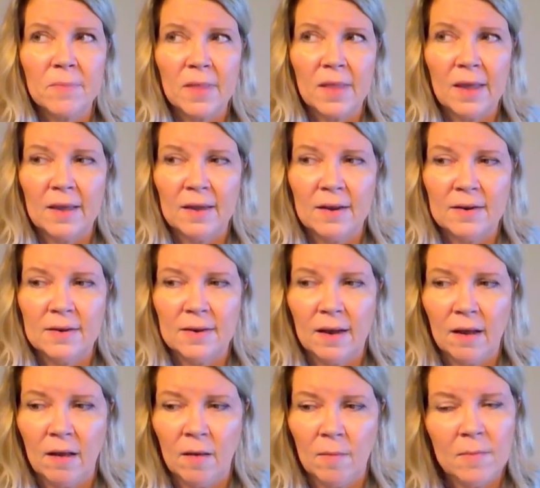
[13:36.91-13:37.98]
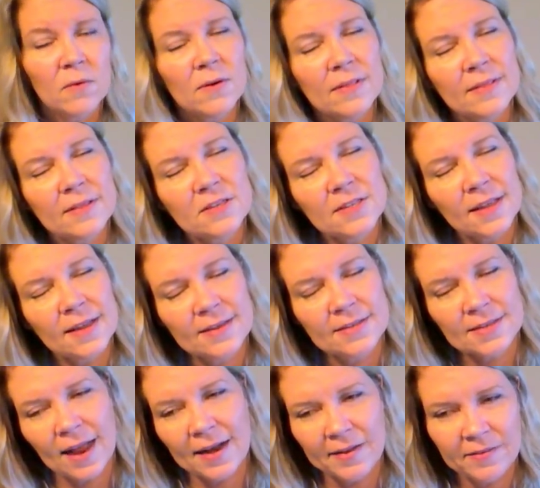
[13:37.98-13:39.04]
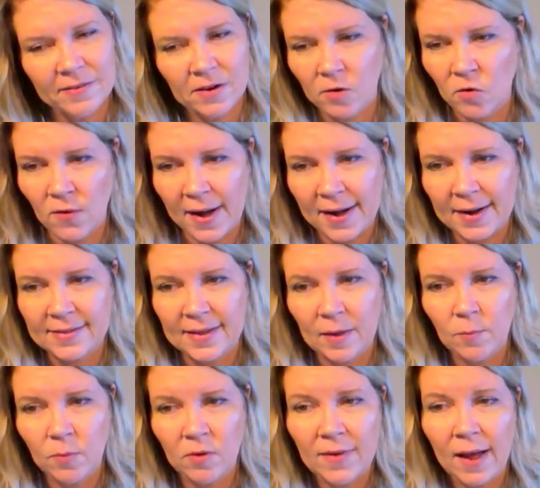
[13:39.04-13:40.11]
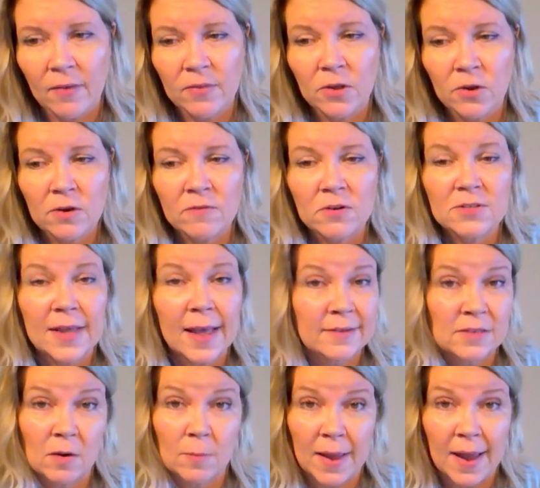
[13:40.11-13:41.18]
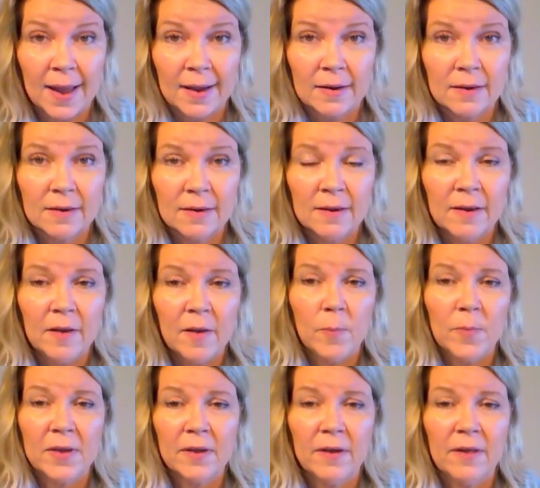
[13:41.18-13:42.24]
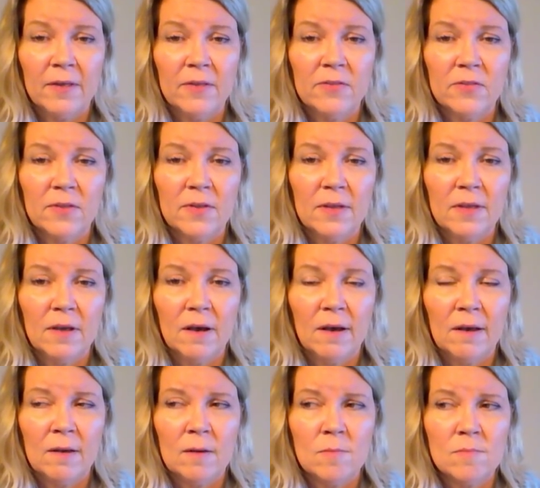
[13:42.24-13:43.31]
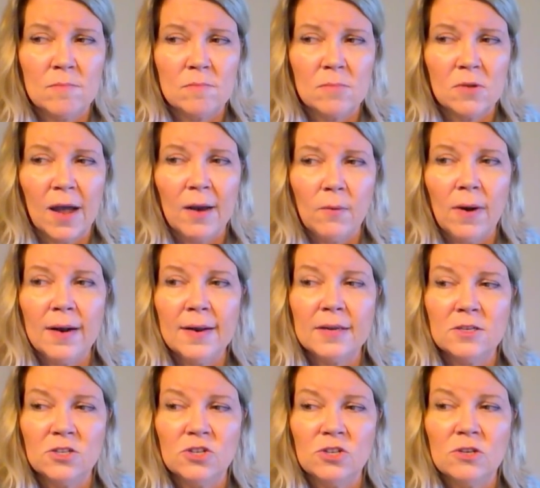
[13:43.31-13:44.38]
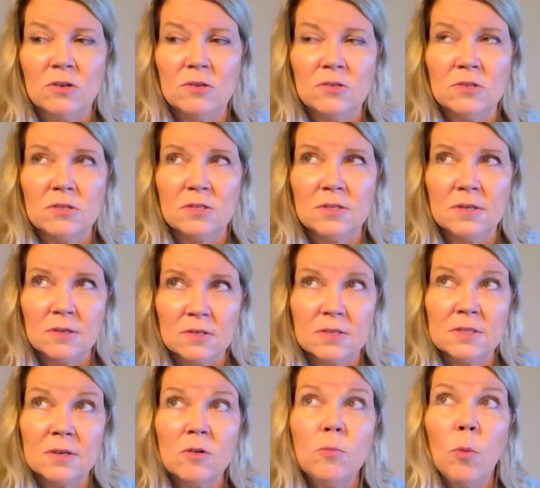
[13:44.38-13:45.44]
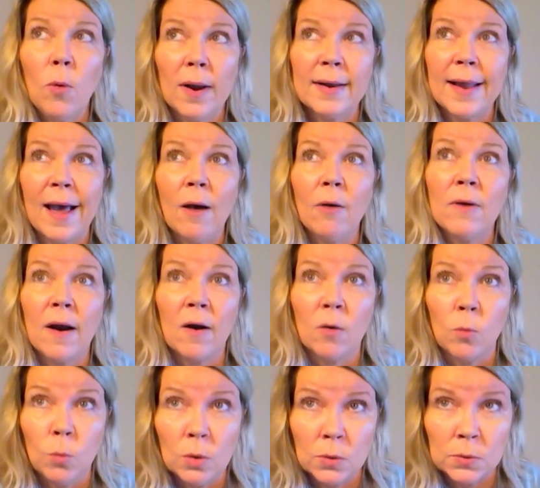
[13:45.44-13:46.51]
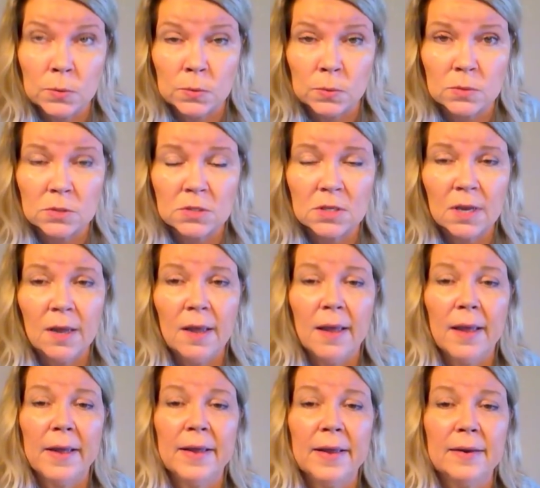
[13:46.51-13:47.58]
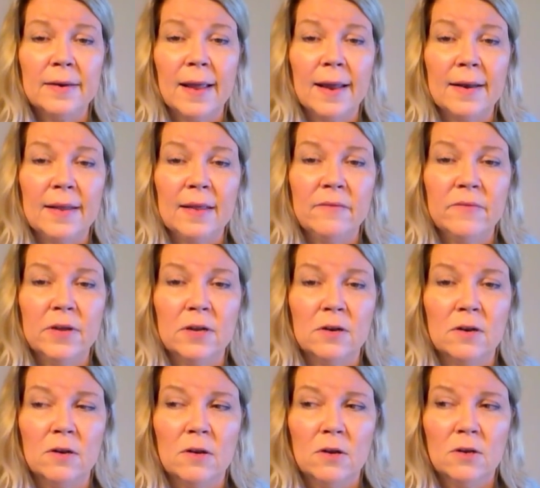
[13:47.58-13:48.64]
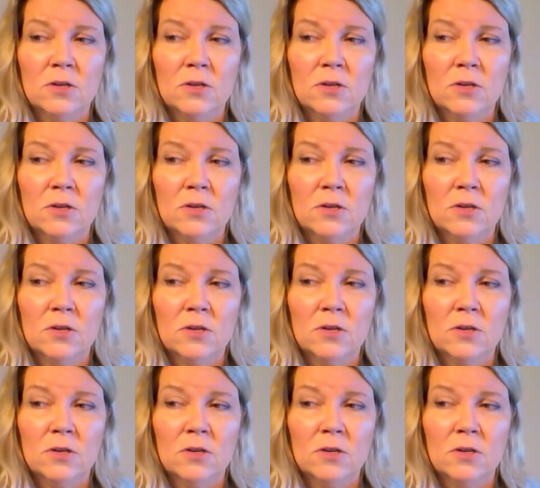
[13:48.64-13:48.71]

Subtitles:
And this is kind of a great example of how the universe has our back, because Chiron can still point out our wounds and even